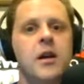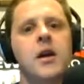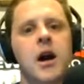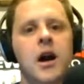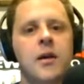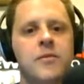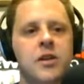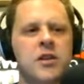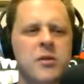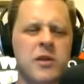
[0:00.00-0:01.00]
Um, you know,
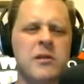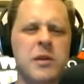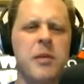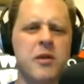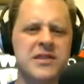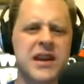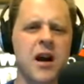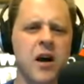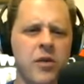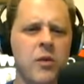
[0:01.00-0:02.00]
you don't really want to post that
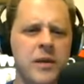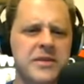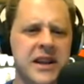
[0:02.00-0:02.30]
on the website